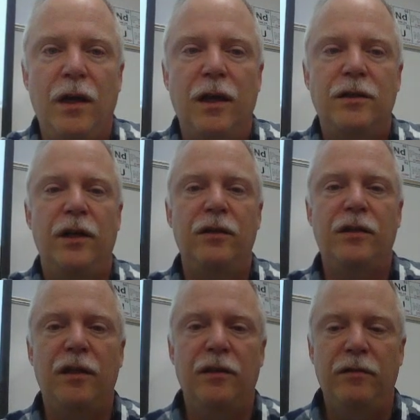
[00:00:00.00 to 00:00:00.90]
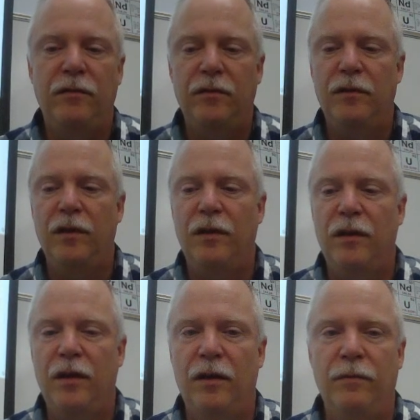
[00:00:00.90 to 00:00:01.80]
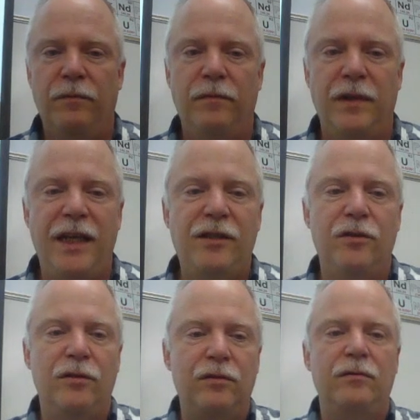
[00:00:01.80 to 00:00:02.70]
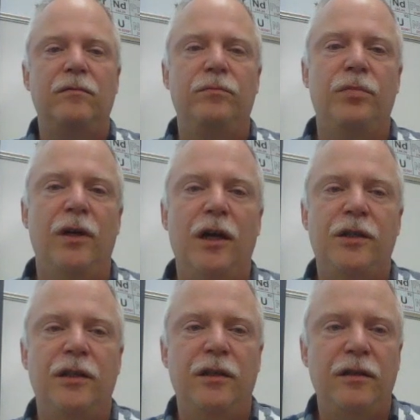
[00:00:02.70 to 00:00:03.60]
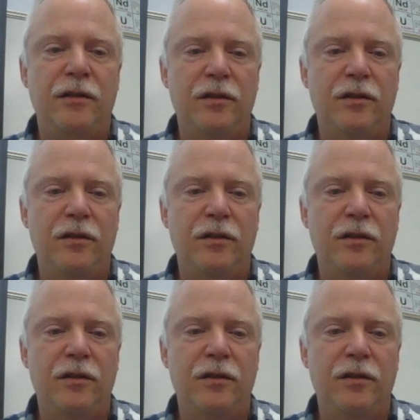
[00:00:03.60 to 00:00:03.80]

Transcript: So here's a um, diesel production.